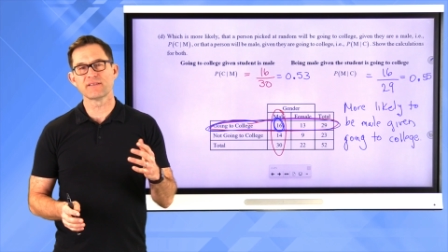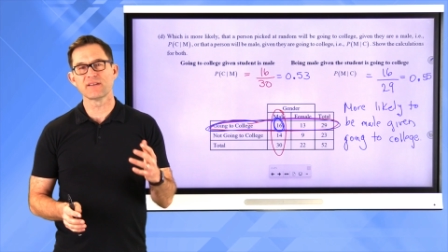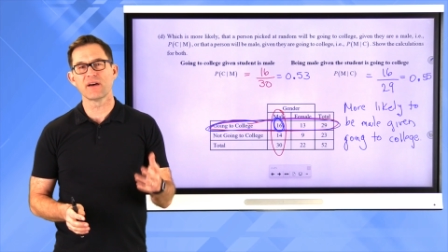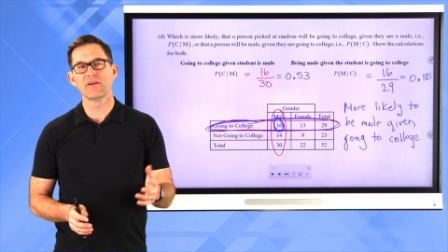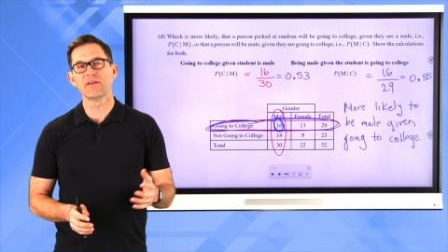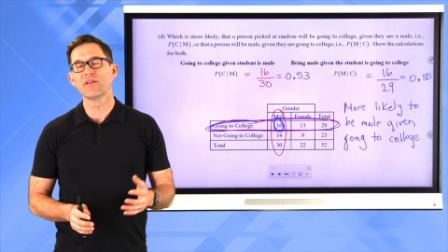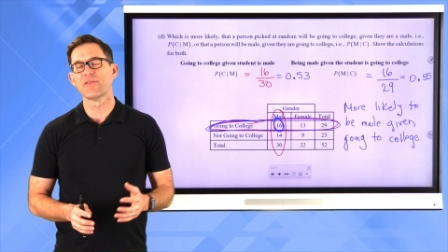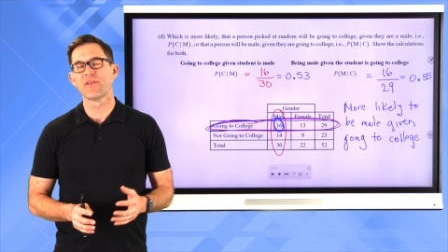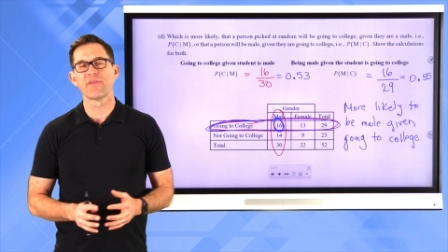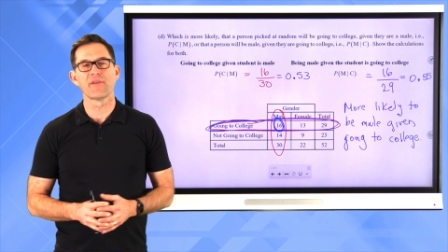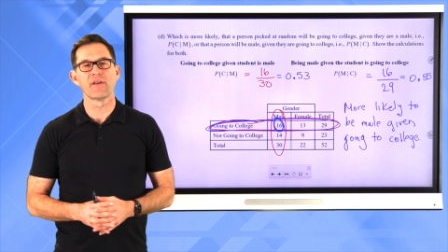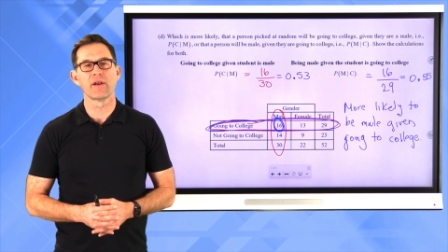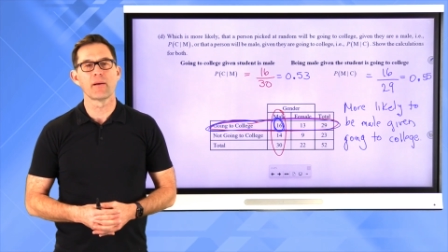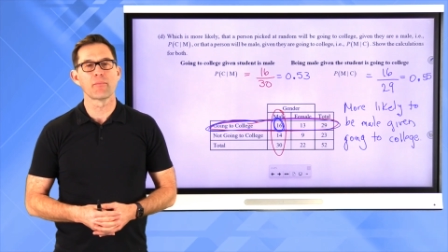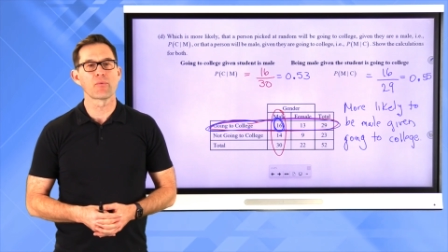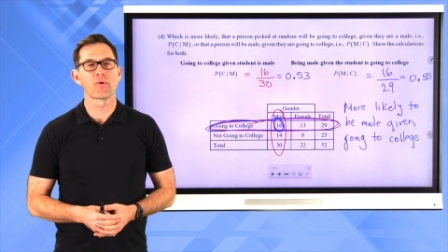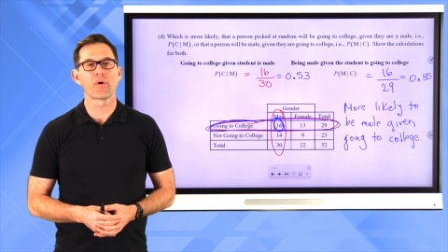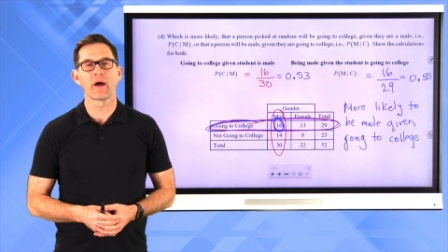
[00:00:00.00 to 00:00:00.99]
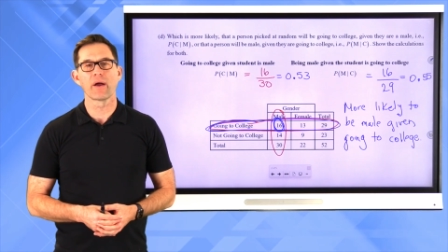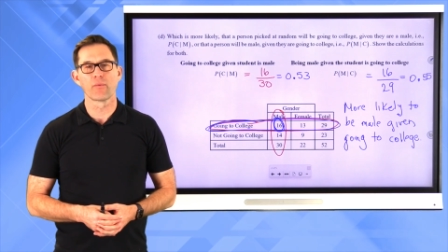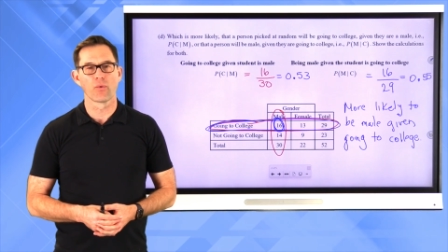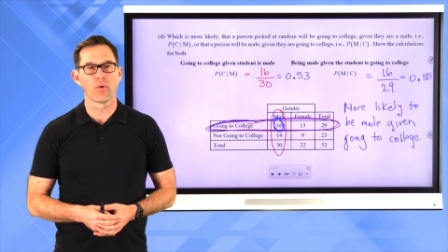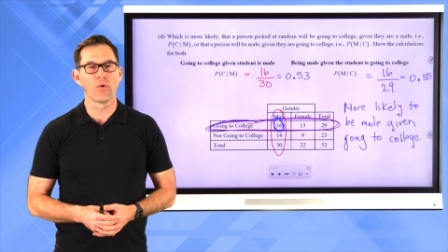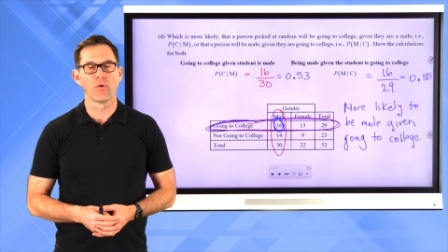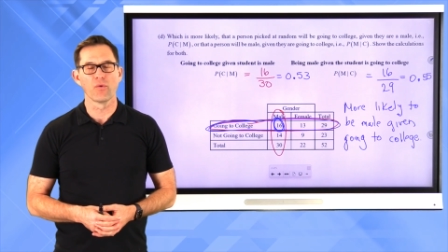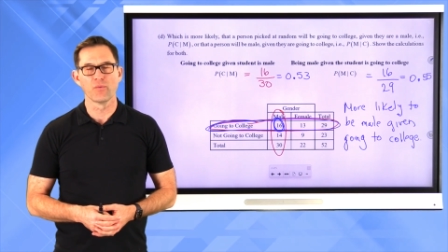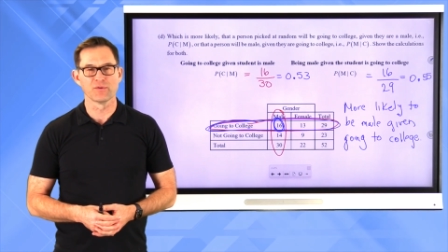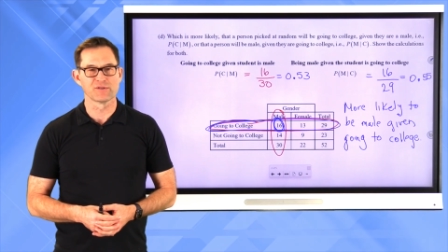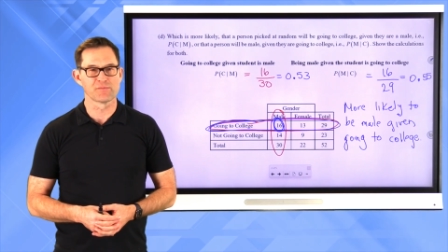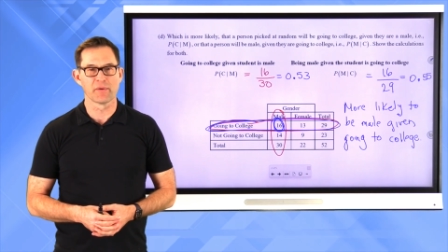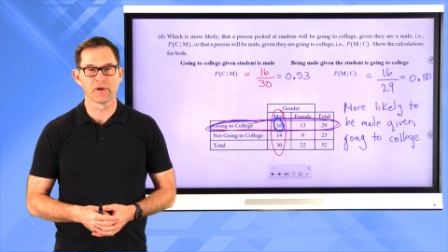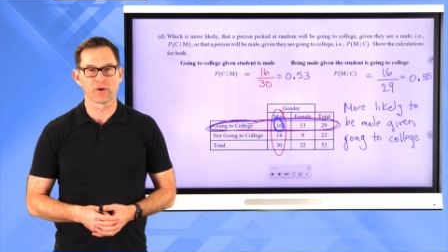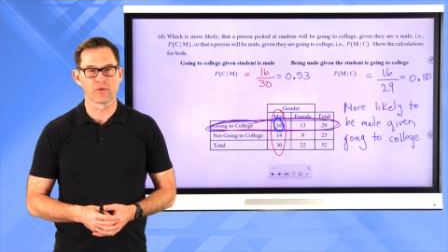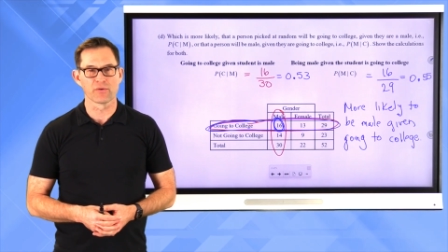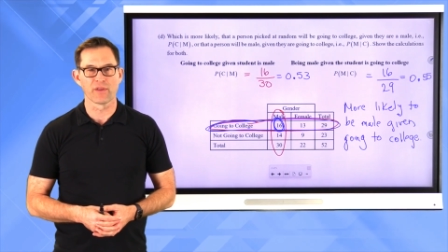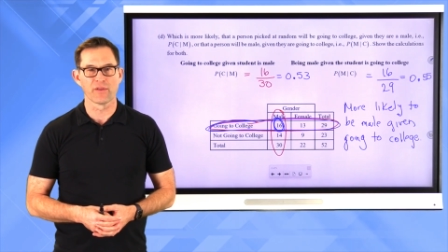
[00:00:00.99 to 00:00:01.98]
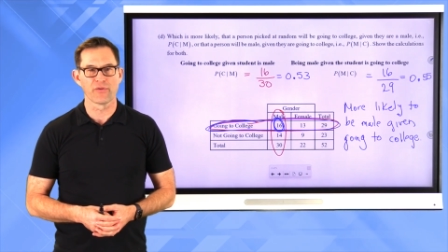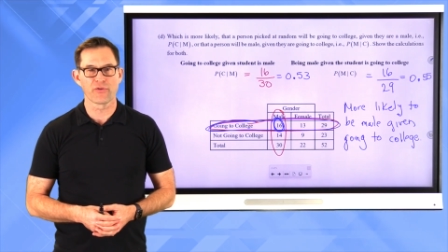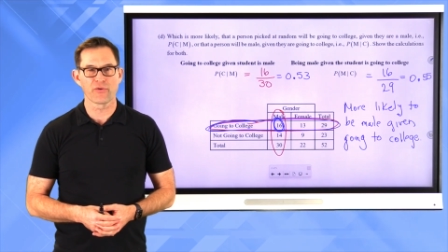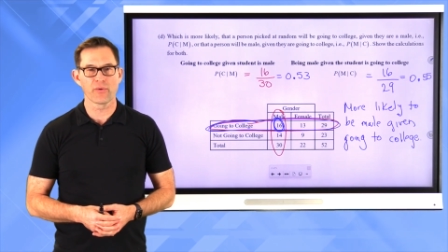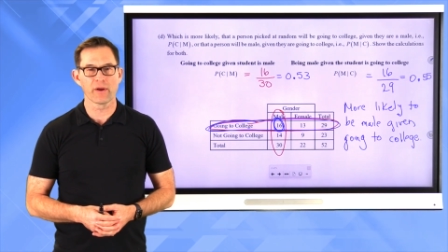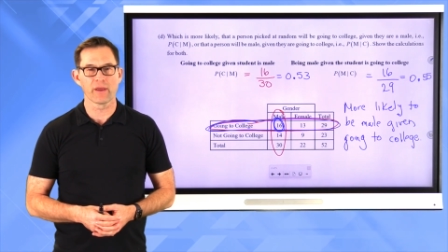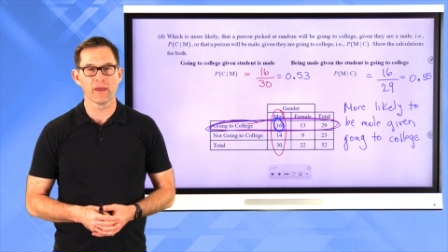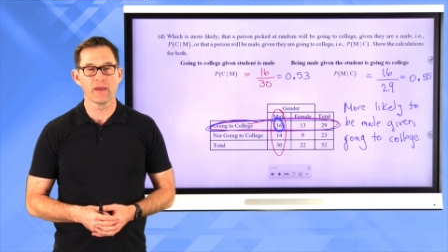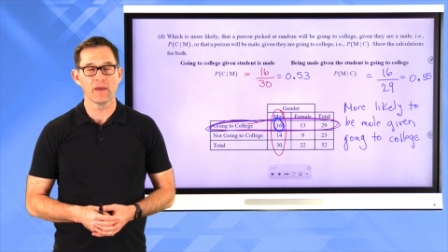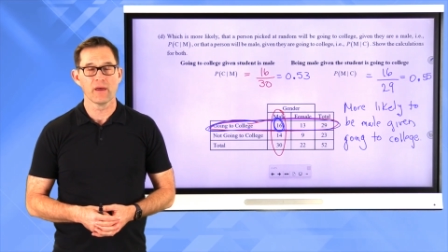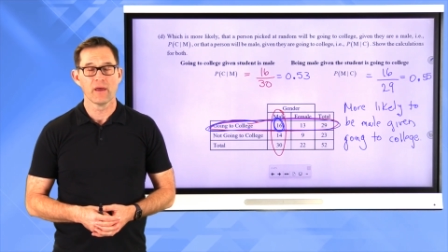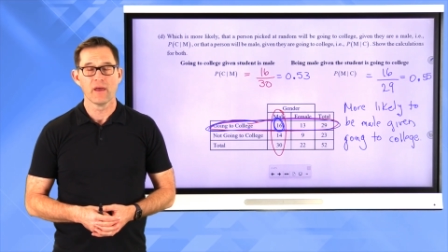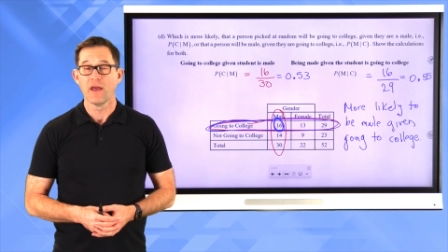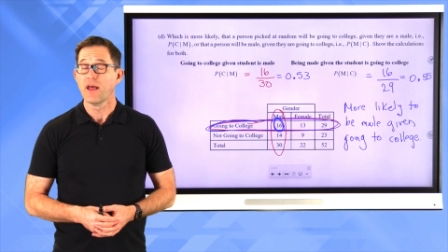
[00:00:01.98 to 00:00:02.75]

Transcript: tell you that the number I rolled was bigger than three,